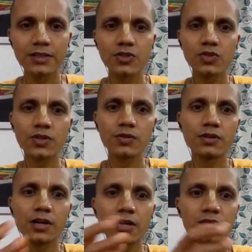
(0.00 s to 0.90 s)
So you
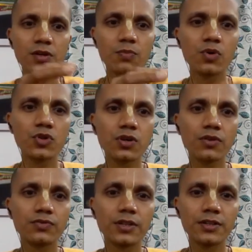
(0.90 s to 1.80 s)
transfer a portion of
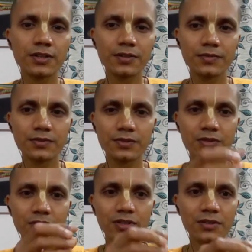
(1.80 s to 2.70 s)
that
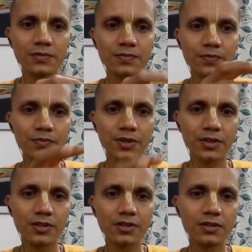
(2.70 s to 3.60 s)
to the
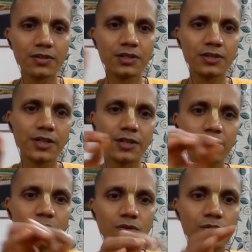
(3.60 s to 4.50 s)
naivedya and
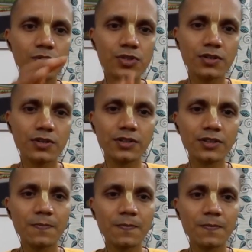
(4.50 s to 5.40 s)
put tulsi on that
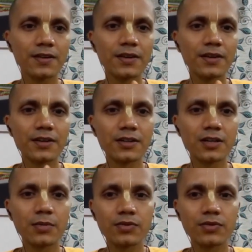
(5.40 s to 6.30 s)
and come
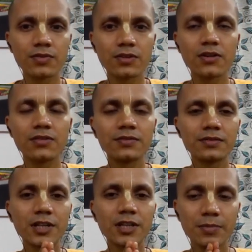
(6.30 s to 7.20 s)
in front of the Lord
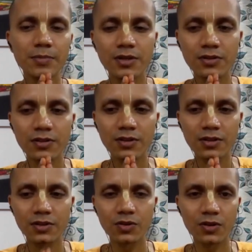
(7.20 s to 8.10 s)
and pray to the Lord.
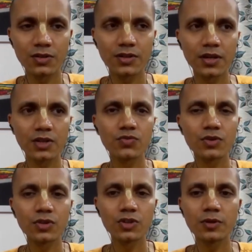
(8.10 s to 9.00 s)
Oh Lord, thank you for
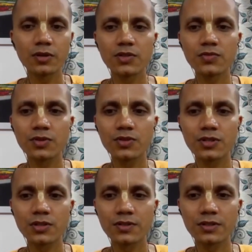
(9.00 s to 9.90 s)
giving me all these
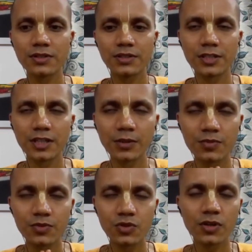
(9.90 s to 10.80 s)
foodstuffs. I'm
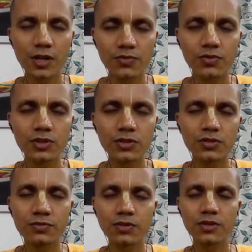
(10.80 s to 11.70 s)
so grateful to
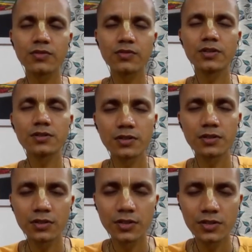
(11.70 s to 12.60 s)
you for giving us
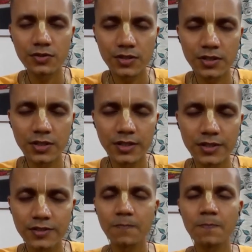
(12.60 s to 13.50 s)
all these
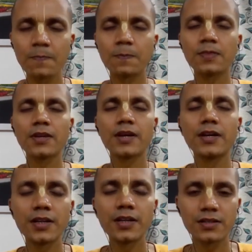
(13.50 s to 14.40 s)
facilities.
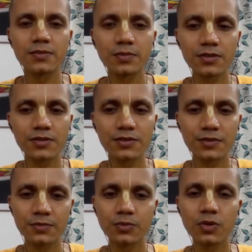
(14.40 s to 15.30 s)
Kindly accept this
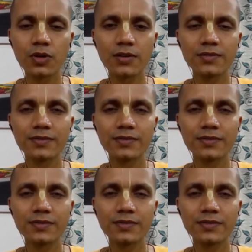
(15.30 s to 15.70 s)
bhoga.